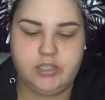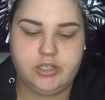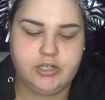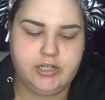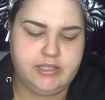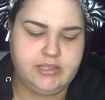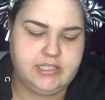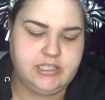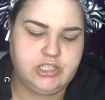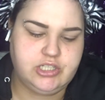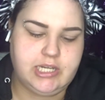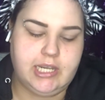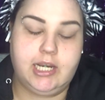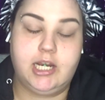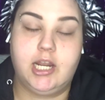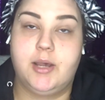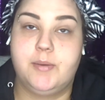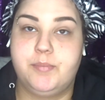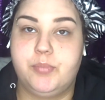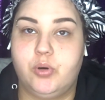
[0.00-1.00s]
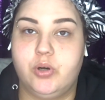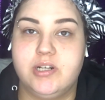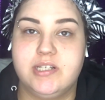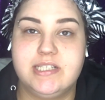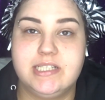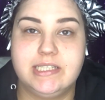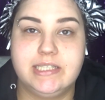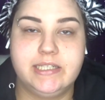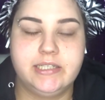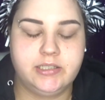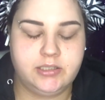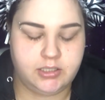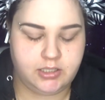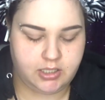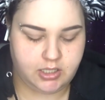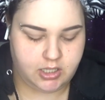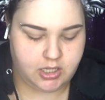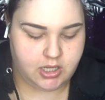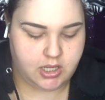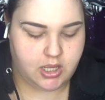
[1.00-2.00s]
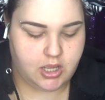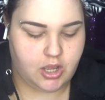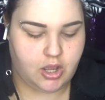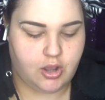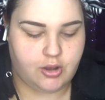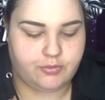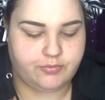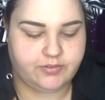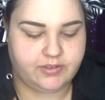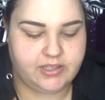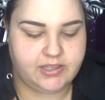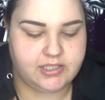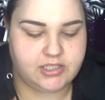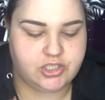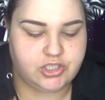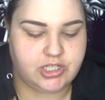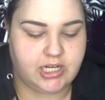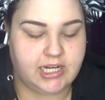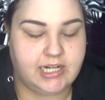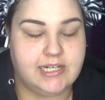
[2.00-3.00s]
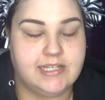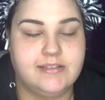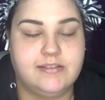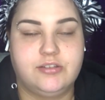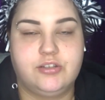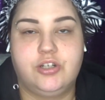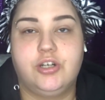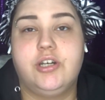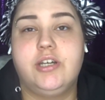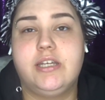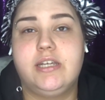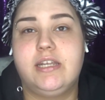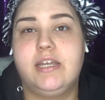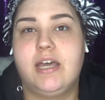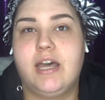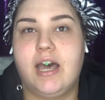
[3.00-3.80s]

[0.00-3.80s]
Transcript: in the shade Porcelain. Hopefully this shade is good.